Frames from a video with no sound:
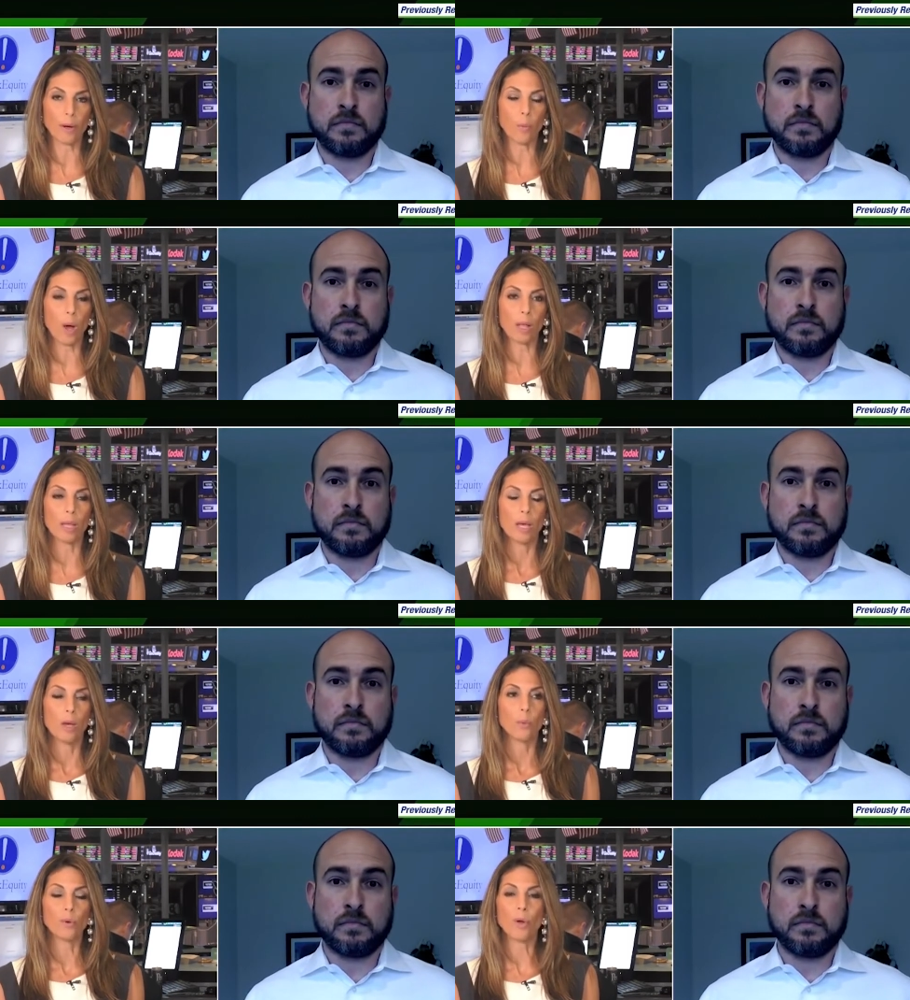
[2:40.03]
Speaker 1: And while
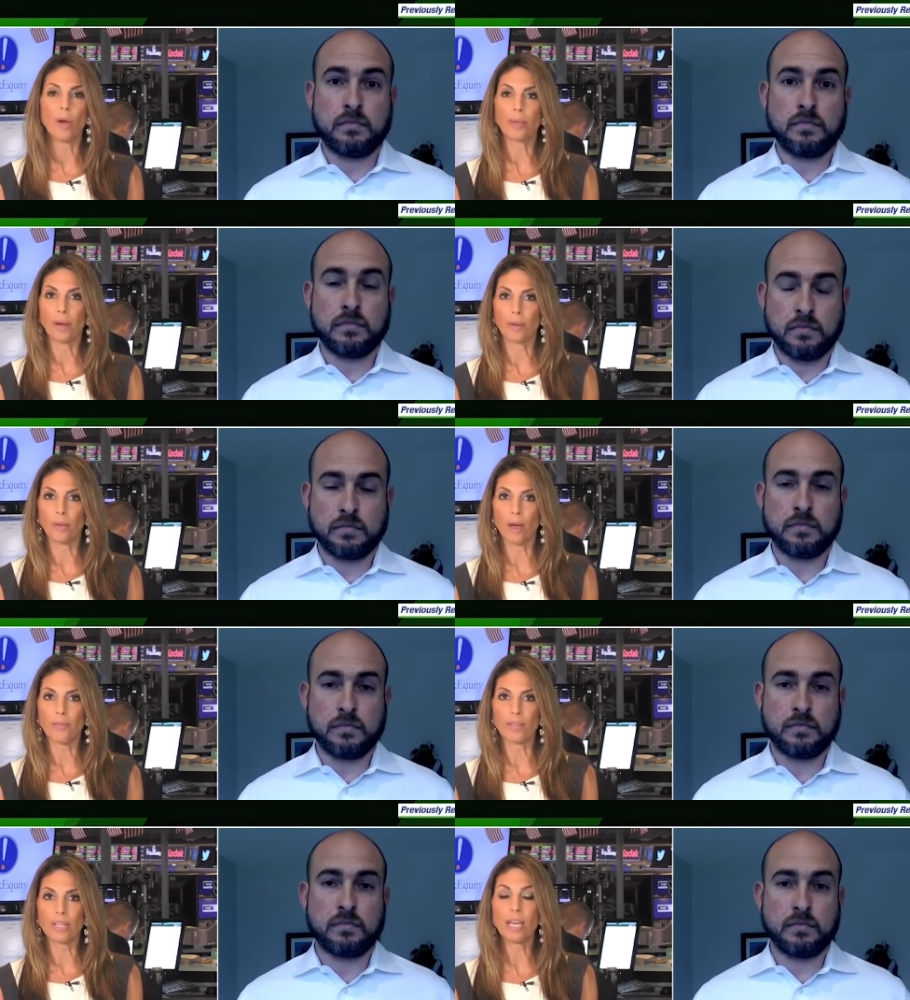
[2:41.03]
we're not getting a lot
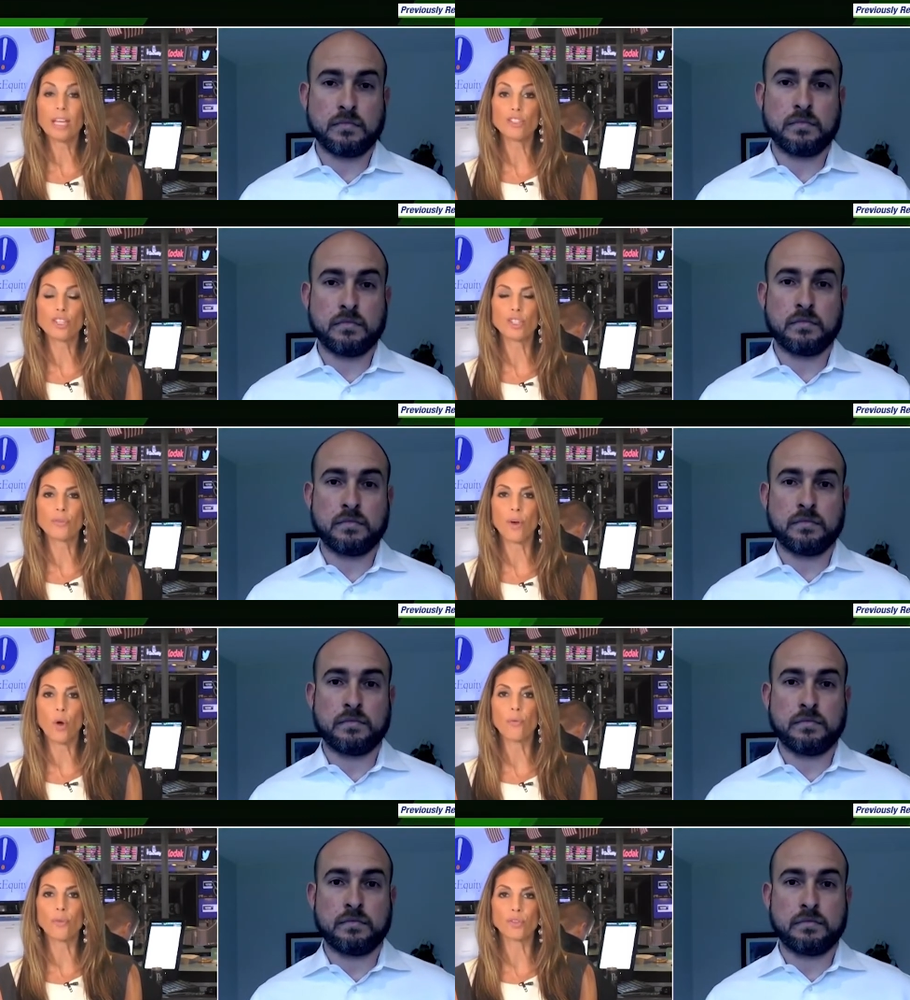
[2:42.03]
of indications of
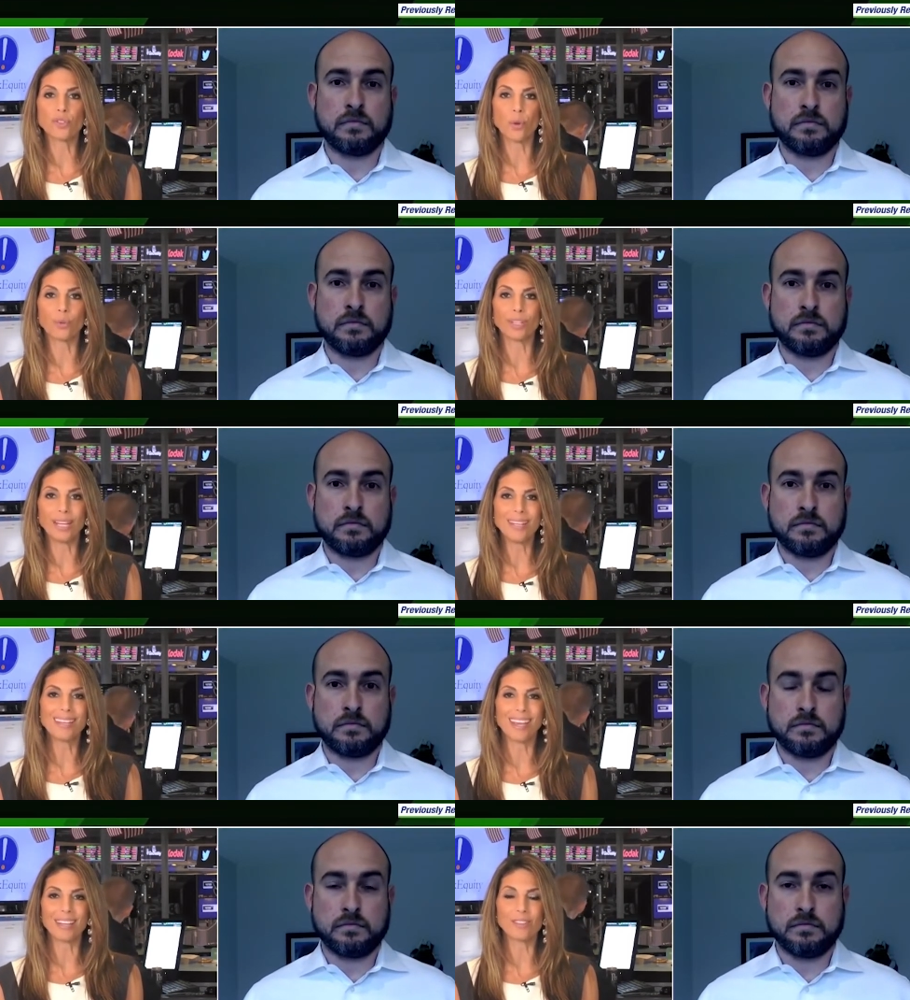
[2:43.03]
oversold
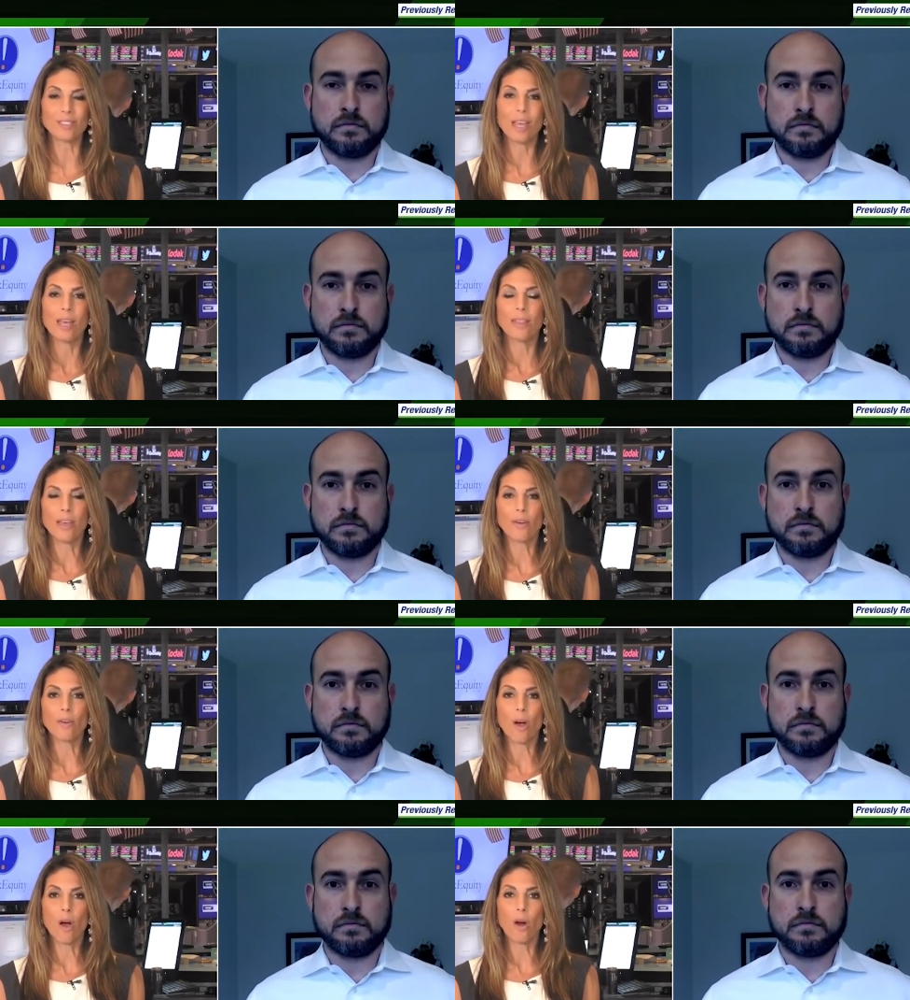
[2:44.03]
indicators,
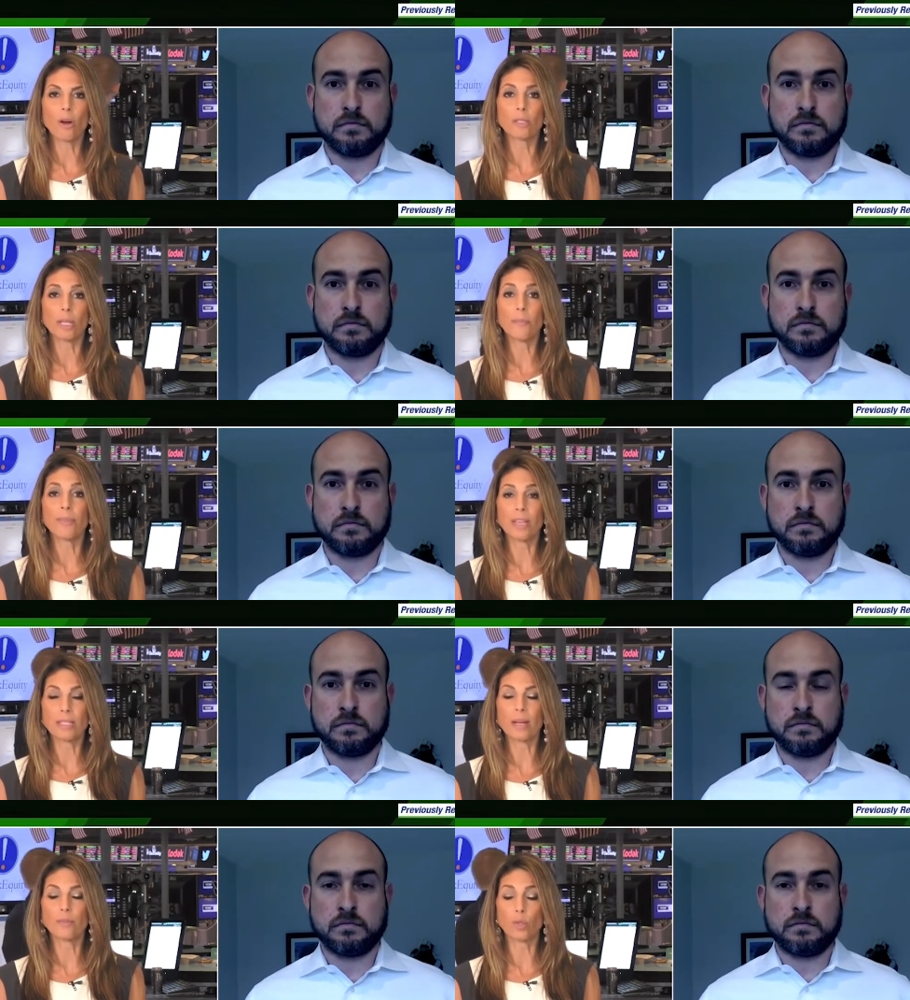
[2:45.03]
there are some
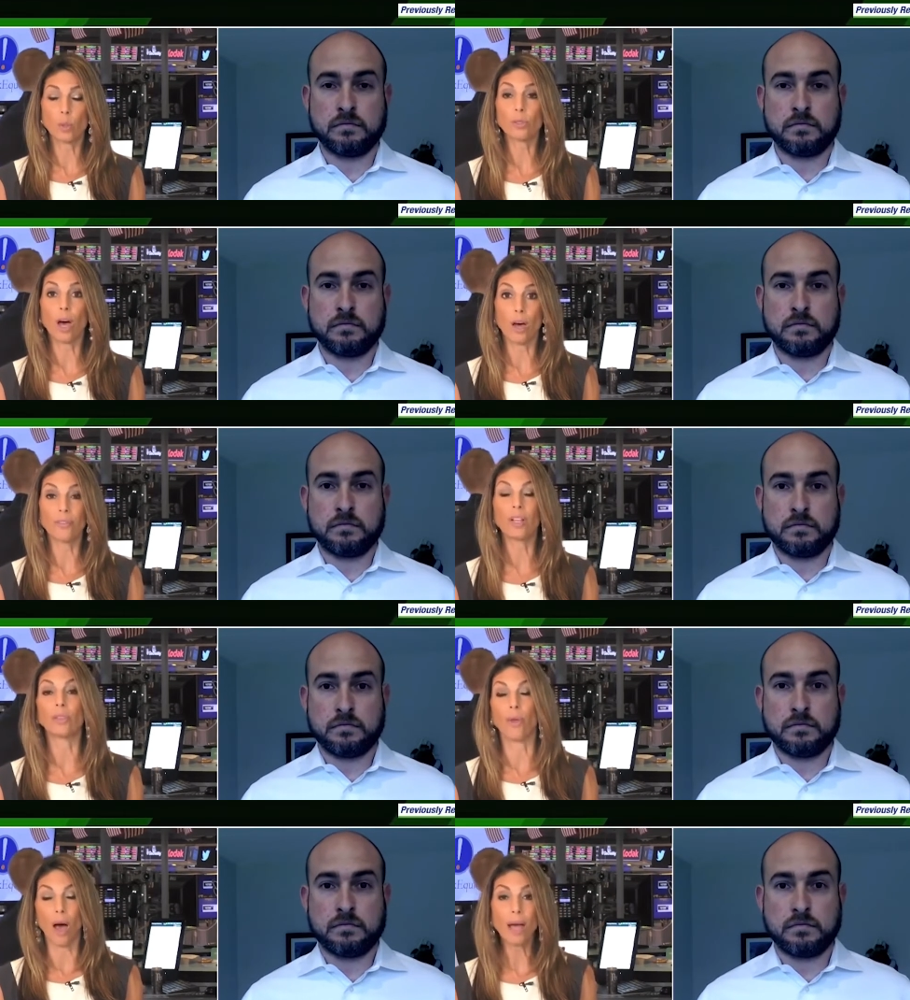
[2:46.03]
things that have sold off a
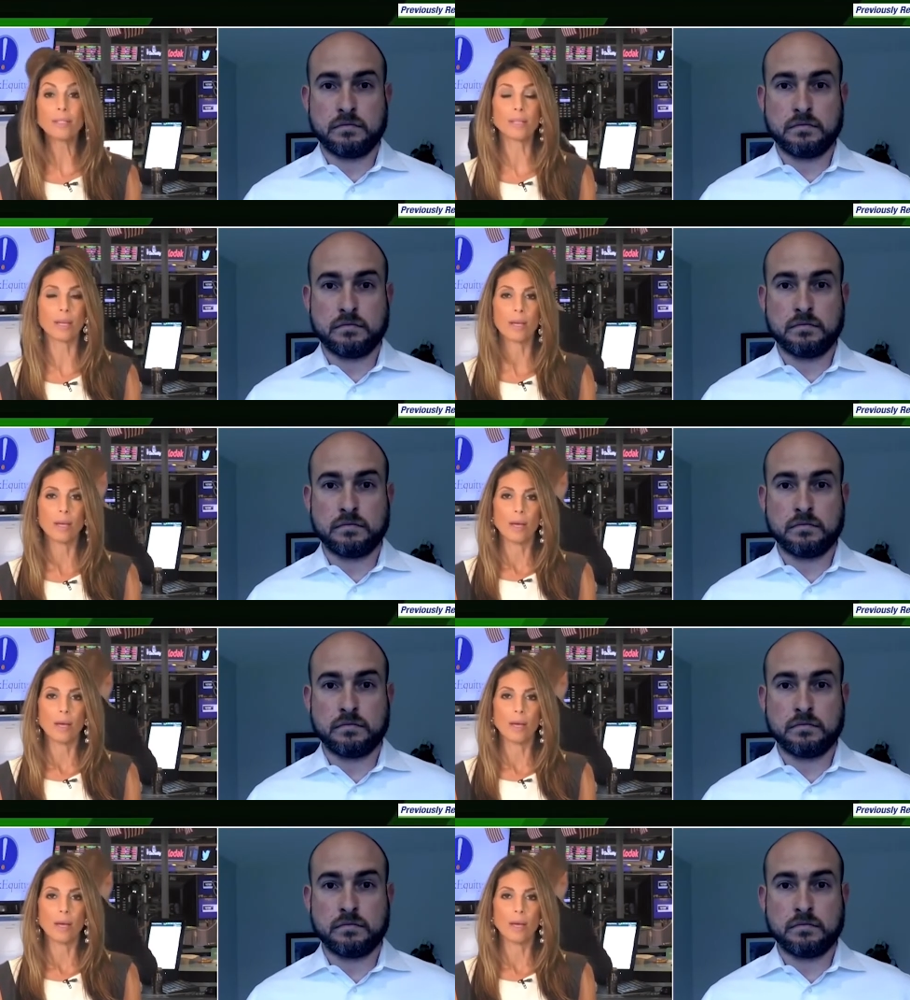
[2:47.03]
lot.